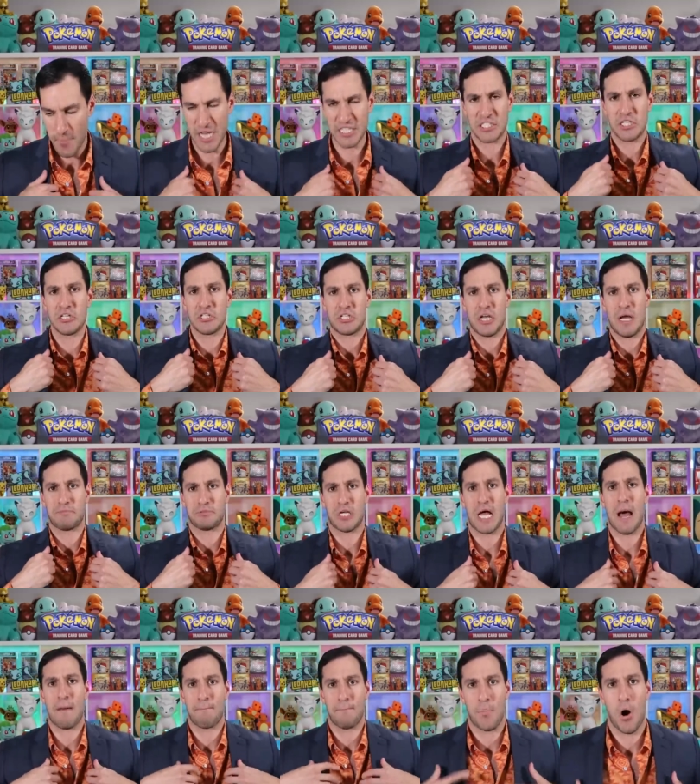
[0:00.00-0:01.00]
business up
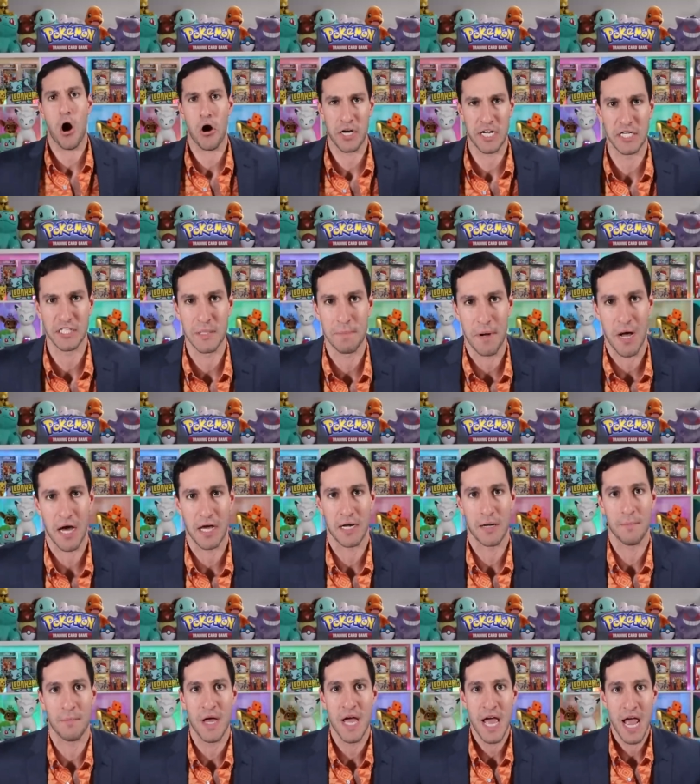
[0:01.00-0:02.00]
top, party on the
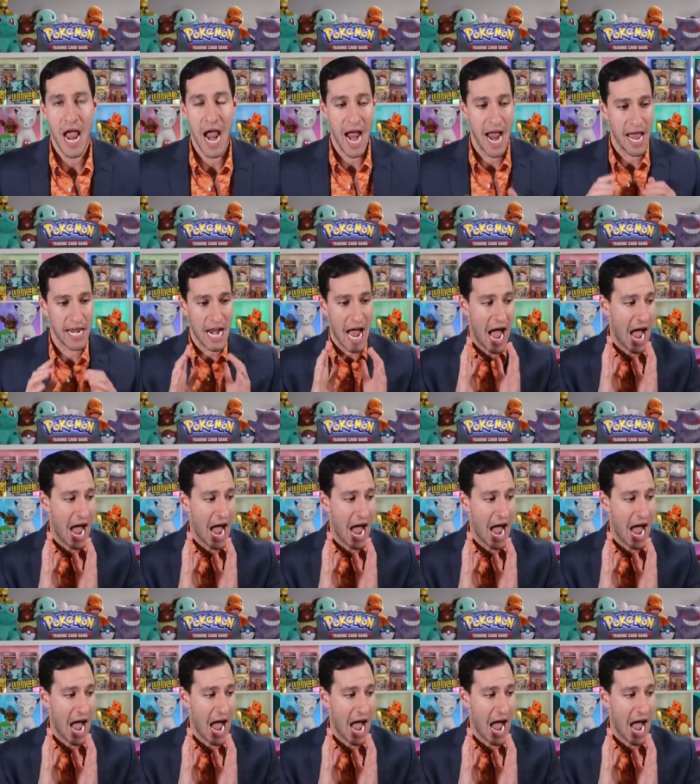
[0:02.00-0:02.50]
bottom. And